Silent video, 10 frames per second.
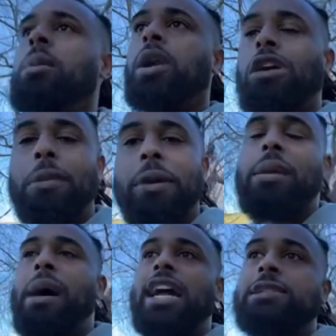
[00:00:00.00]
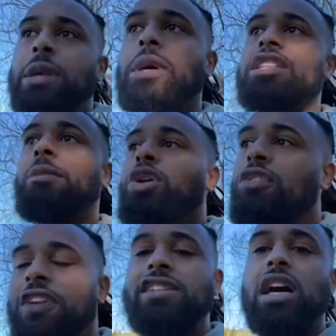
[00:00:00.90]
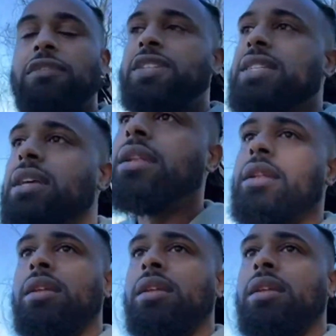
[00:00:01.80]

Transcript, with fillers: But a reprobated mind is pretty much someone who feeds off of sin.